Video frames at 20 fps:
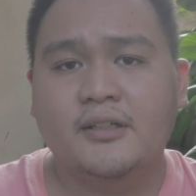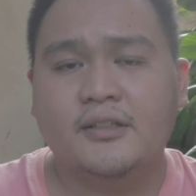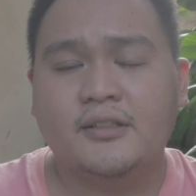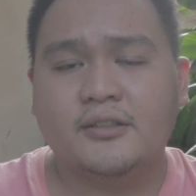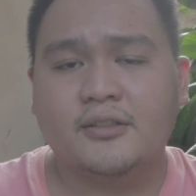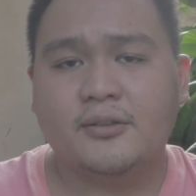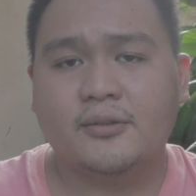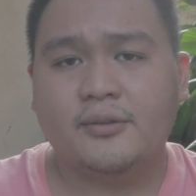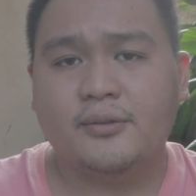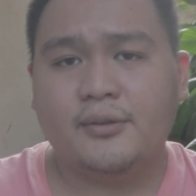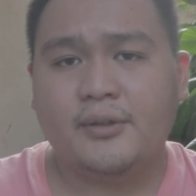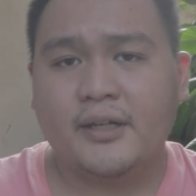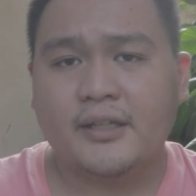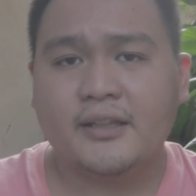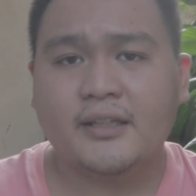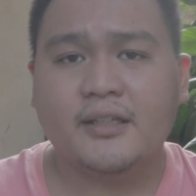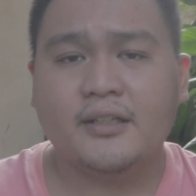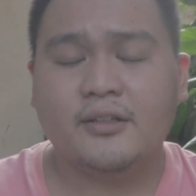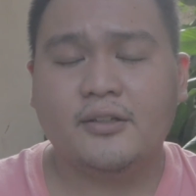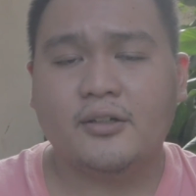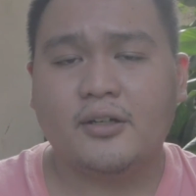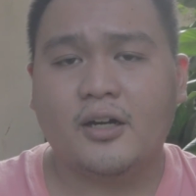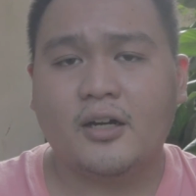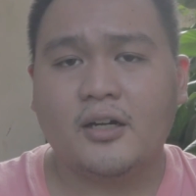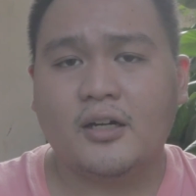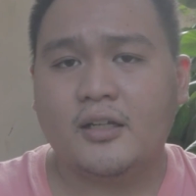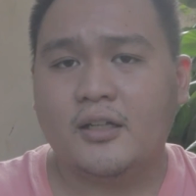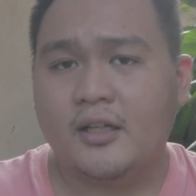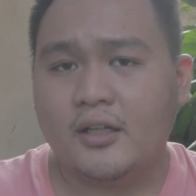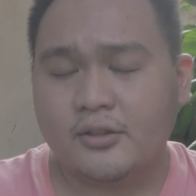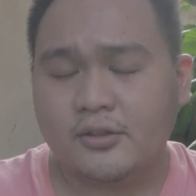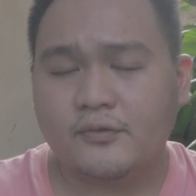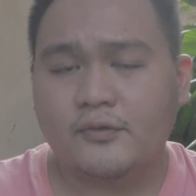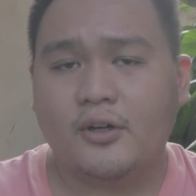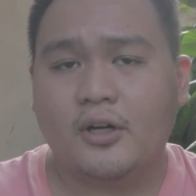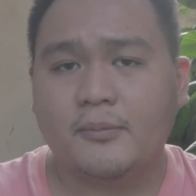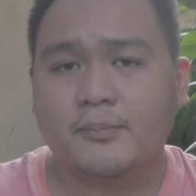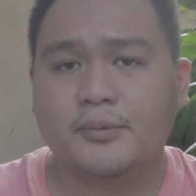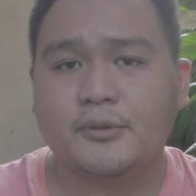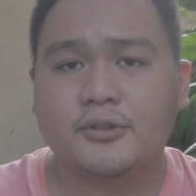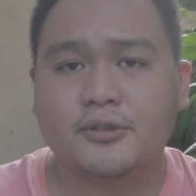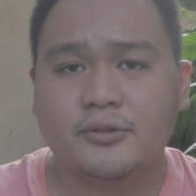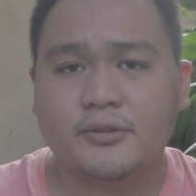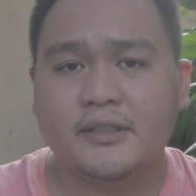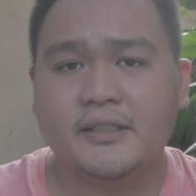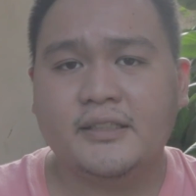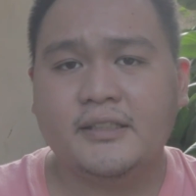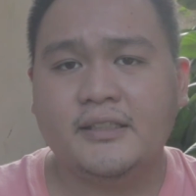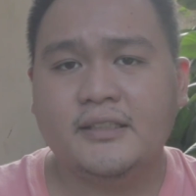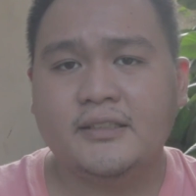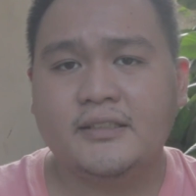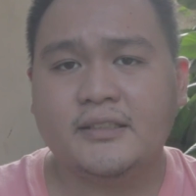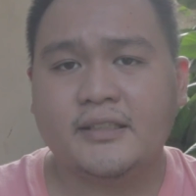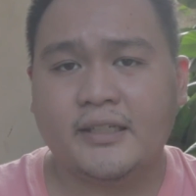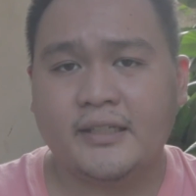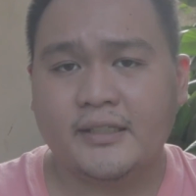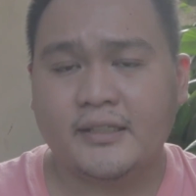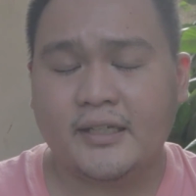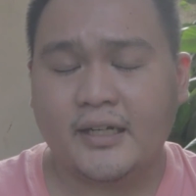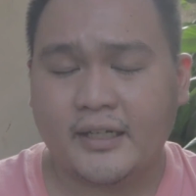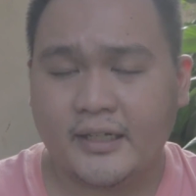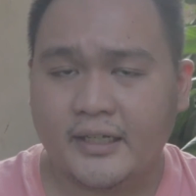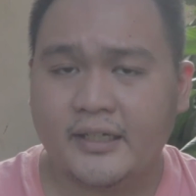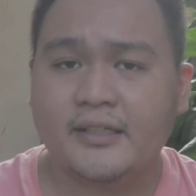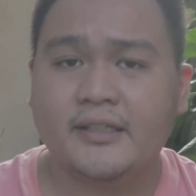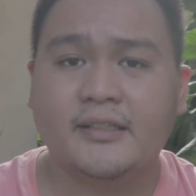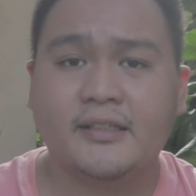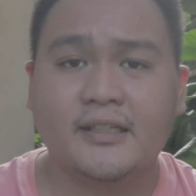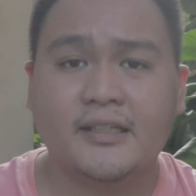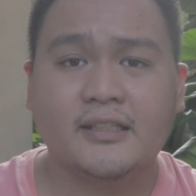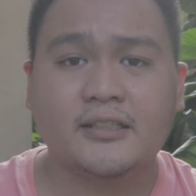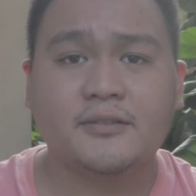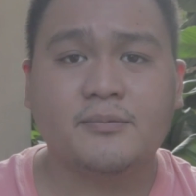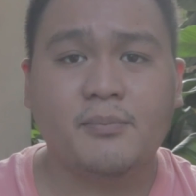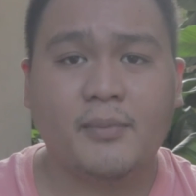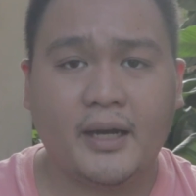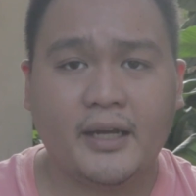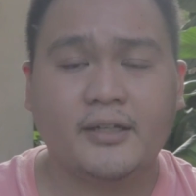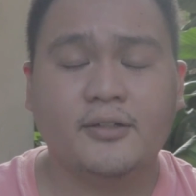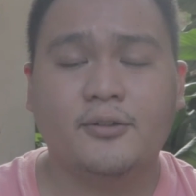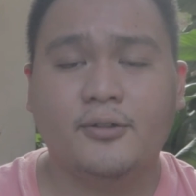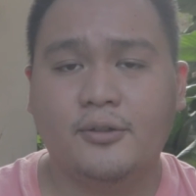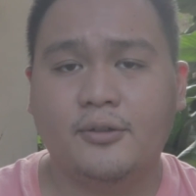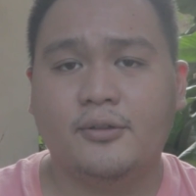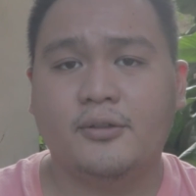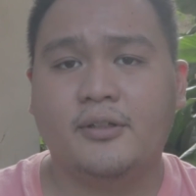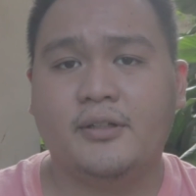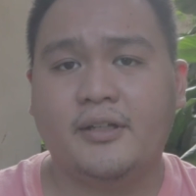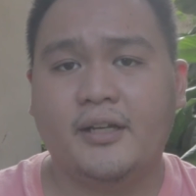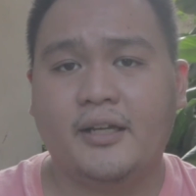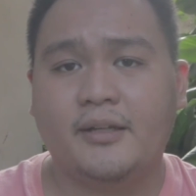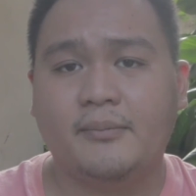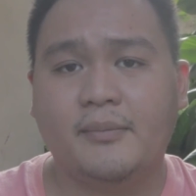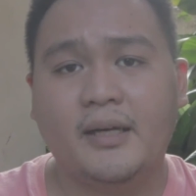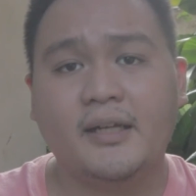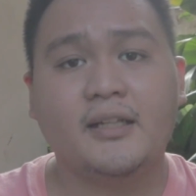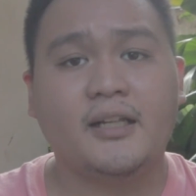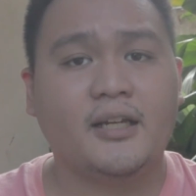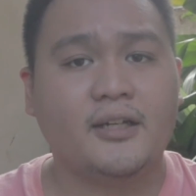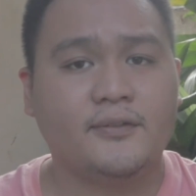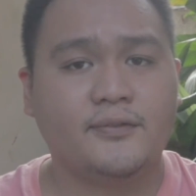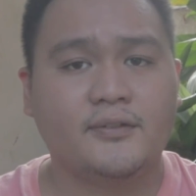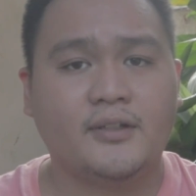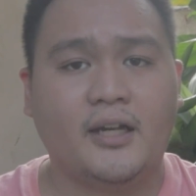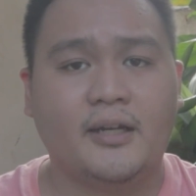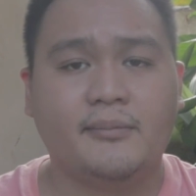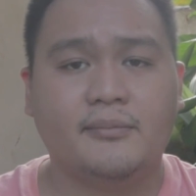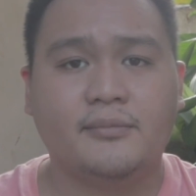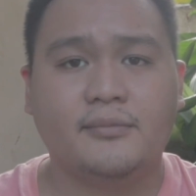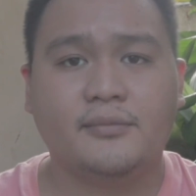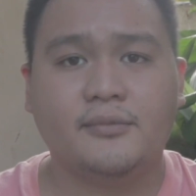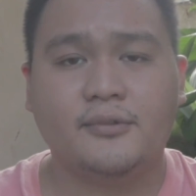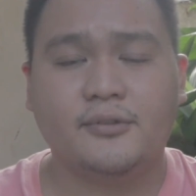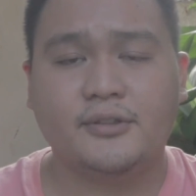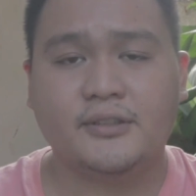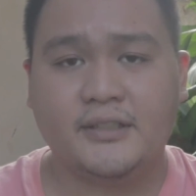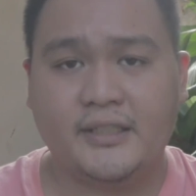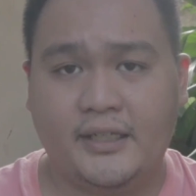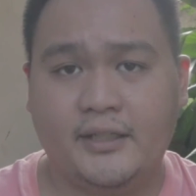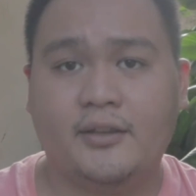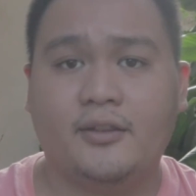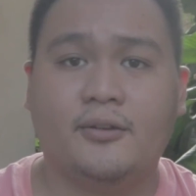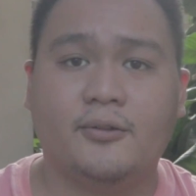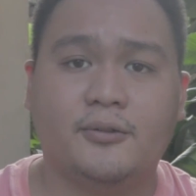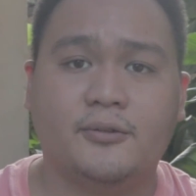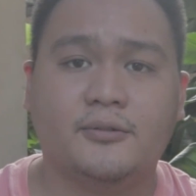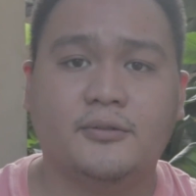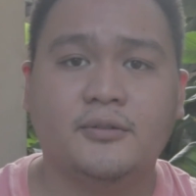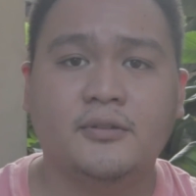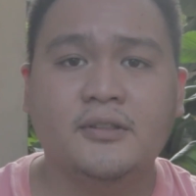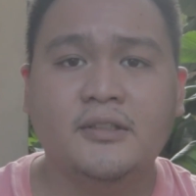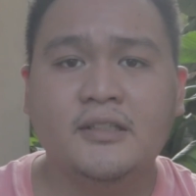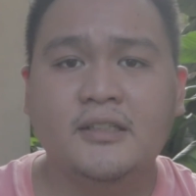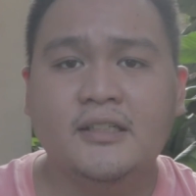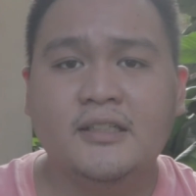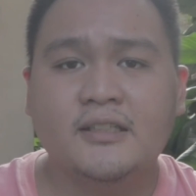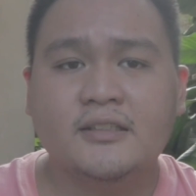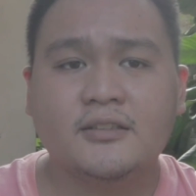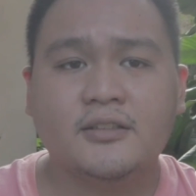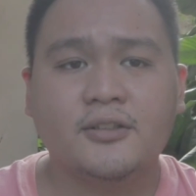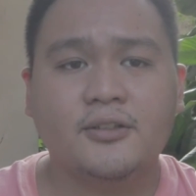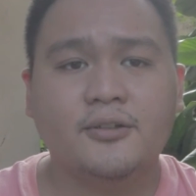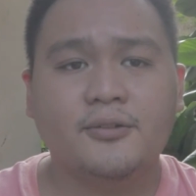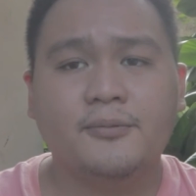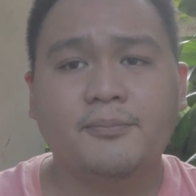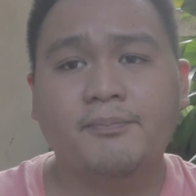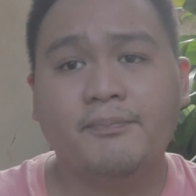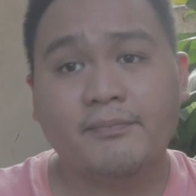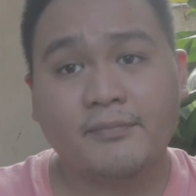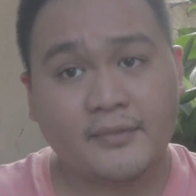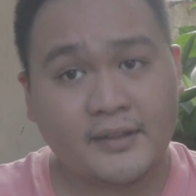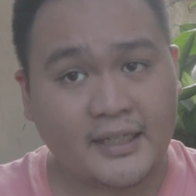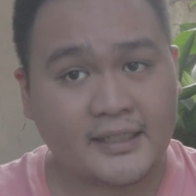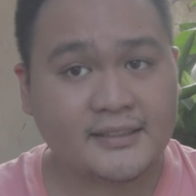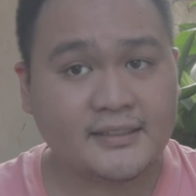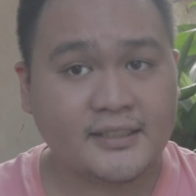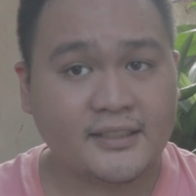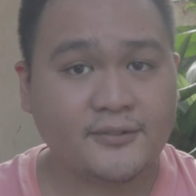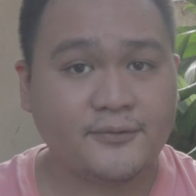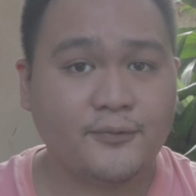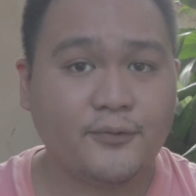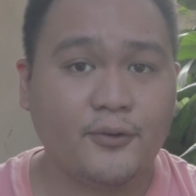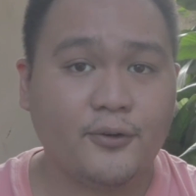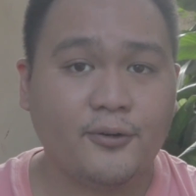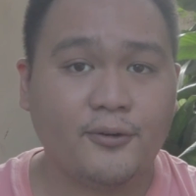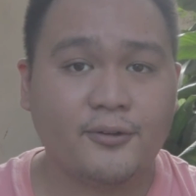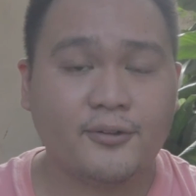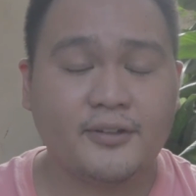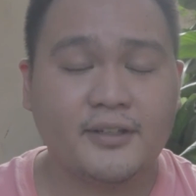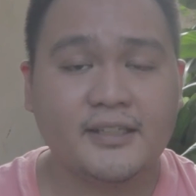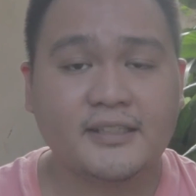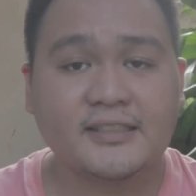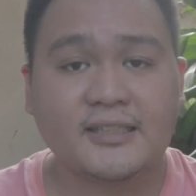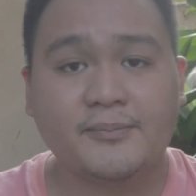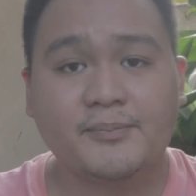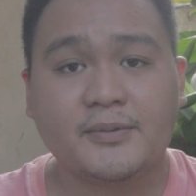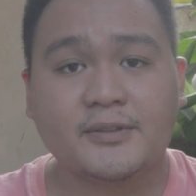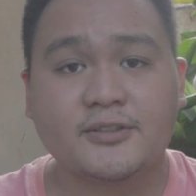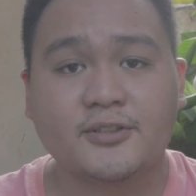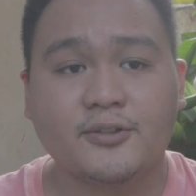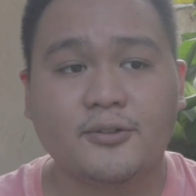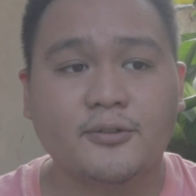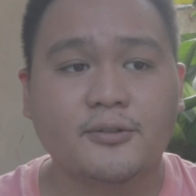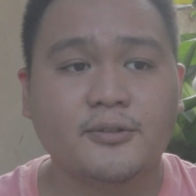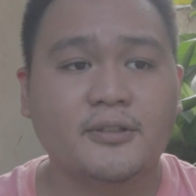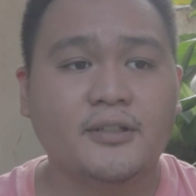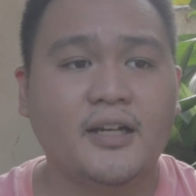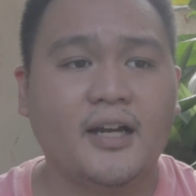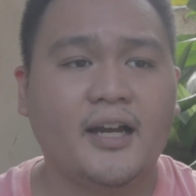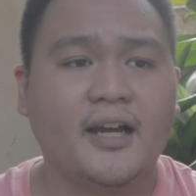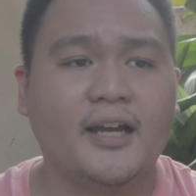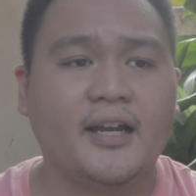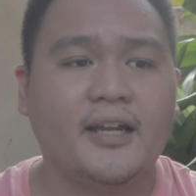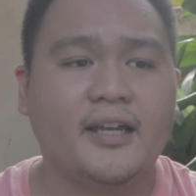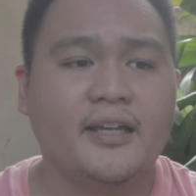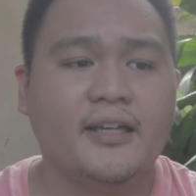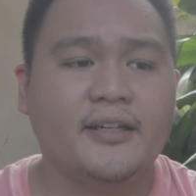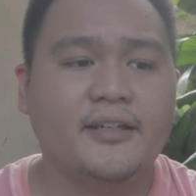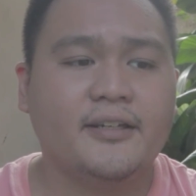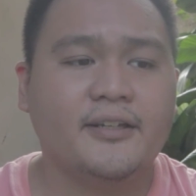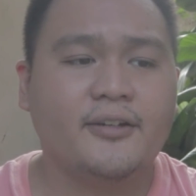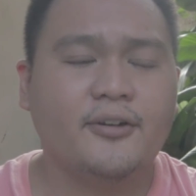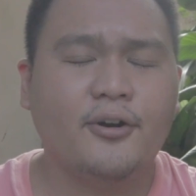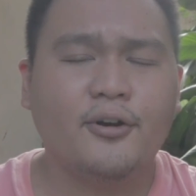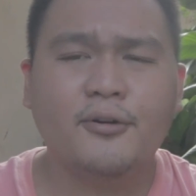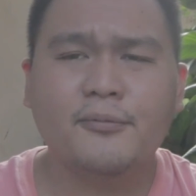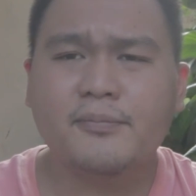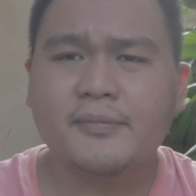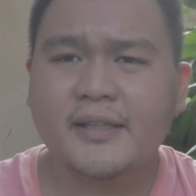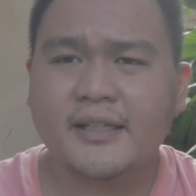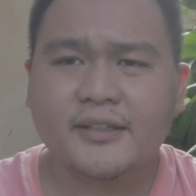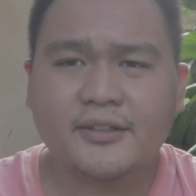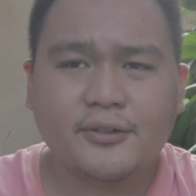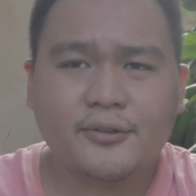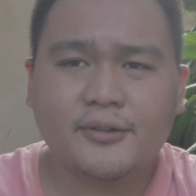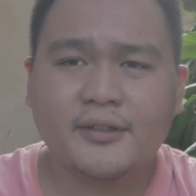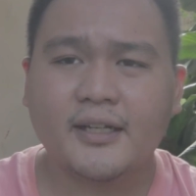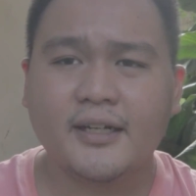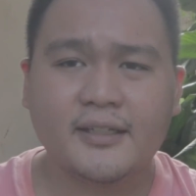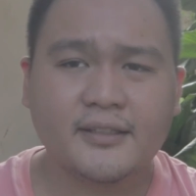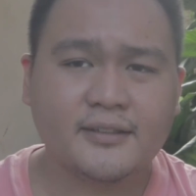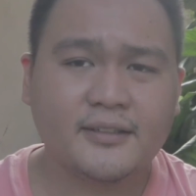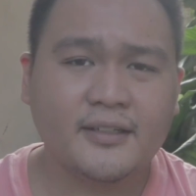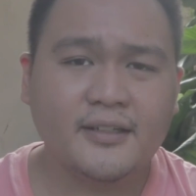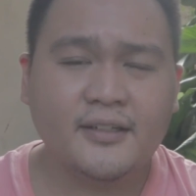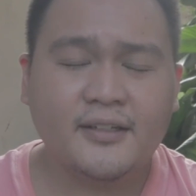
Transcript: So I think there are a lot of opportunities, and again, it is my goal in my lifetime to see it through. So that's it for this episode. I hope that you're not